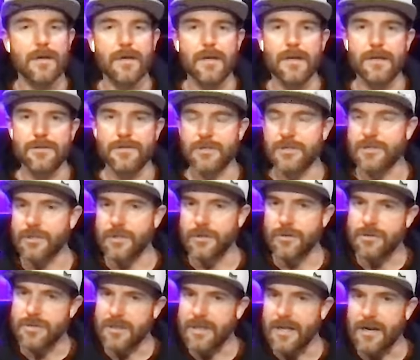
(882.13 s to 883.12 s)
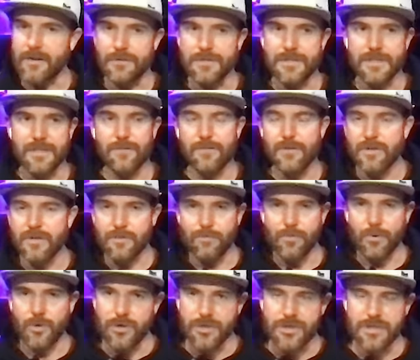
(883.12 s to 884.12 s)
and just using that receiver to
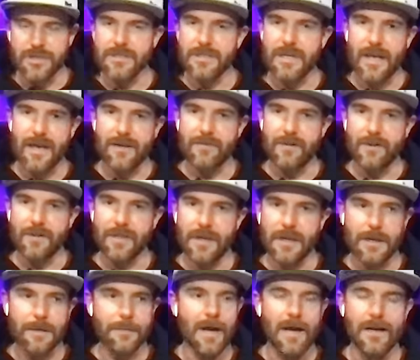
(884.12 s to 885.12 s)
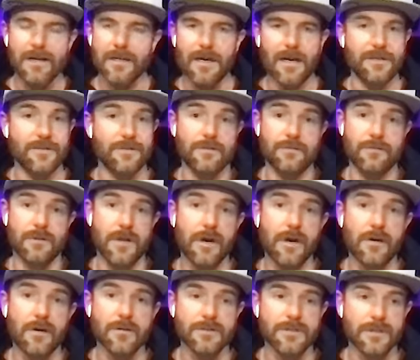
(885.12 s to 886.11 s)
push to everything I, I don't
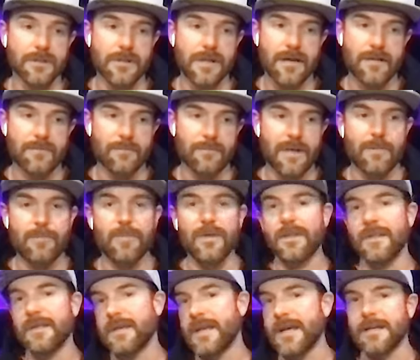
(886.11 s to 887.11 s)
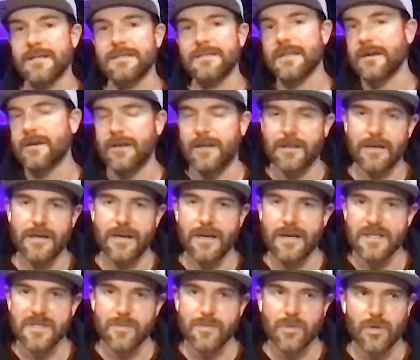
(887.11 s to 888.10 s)
know so that may be the next area that i
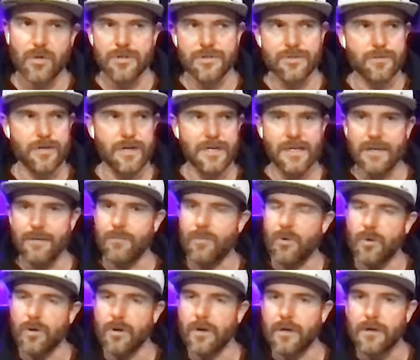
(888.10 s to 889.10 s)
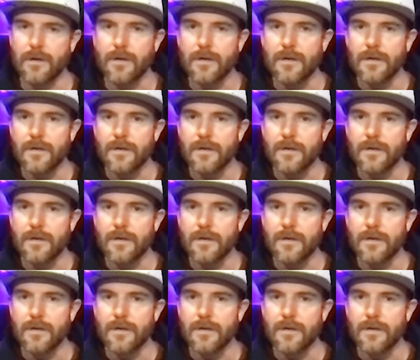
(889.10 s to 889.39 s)
explore is do i need more